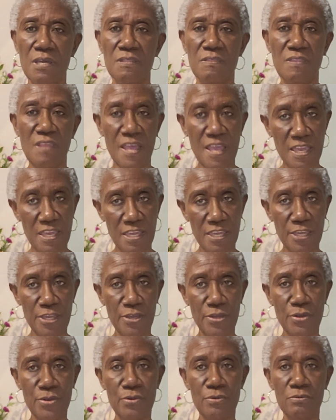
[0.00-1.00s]
Thank
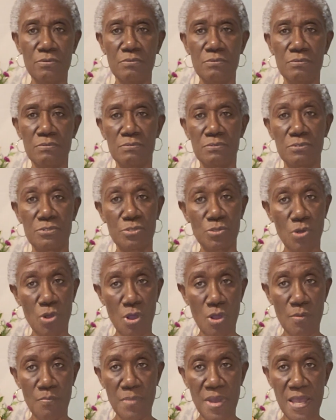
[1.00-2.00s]
you to
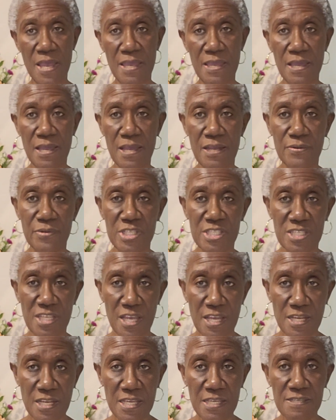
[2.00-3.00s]
all my
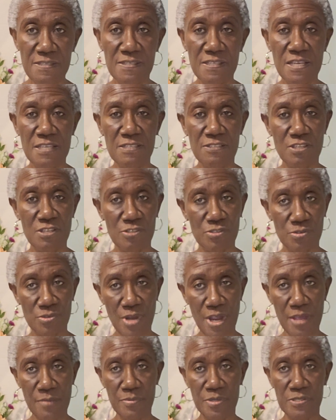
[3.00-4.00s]
returnees and
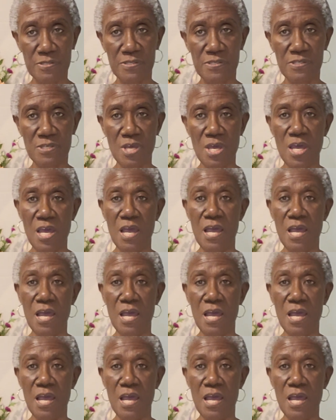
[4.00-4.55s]
subscribers.